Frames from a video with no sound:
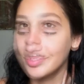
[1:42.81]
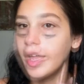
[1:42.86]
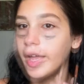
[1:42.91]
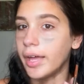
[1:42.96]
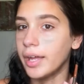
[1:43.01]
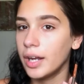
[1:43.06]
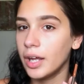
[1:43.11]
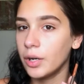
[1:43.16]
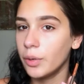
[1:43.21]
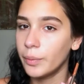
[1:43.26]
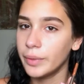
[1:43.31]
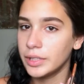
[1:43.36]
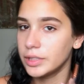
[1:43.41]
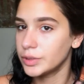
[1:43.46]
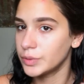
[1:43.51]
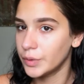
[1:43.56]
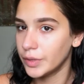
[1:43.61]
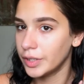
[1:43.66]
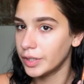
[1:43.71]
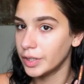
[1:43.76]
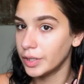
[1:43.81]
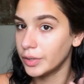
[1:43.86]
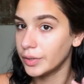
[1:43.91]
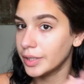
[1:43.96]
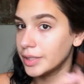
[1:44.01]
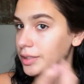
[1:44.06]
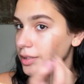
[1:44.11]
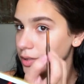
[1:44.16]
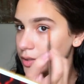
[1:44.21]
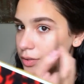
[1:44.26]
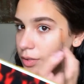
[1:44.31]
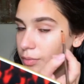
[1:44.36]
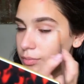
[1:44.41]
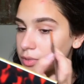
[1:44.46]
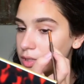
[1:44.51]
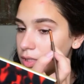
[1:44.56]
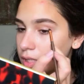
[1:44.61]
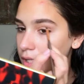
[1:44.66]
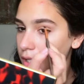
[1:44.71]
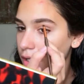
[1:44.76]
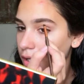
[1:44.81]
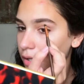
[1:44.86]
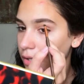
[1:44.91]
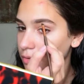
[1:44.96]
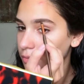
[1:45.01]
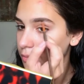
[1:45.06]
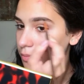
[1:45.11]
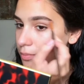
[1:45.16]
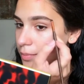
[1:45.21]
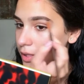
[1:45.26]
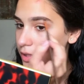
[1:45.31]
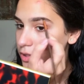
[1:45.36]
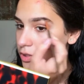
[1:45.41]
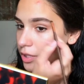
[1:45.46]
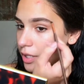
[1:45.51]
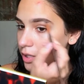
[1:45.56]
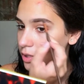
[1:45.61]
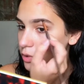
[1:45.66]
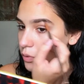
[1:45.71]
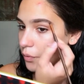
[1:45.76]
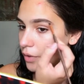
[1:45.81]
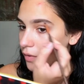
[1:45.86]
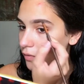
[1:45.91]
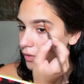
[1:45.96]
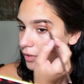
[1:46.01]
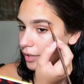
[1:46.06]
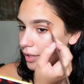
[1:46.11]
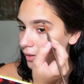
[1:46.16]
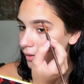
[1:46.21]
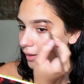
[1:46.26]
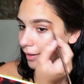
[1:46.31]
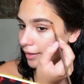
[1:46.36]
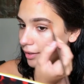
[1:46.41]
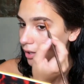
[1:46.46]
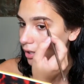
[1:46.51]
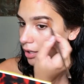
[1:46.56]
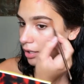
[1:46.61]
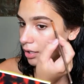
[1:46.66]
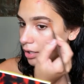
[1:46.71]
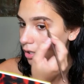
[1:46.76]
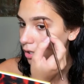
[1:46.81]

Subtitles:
and I don't want to do anything crazy, so I'm just gonna make sure I do everything lightly.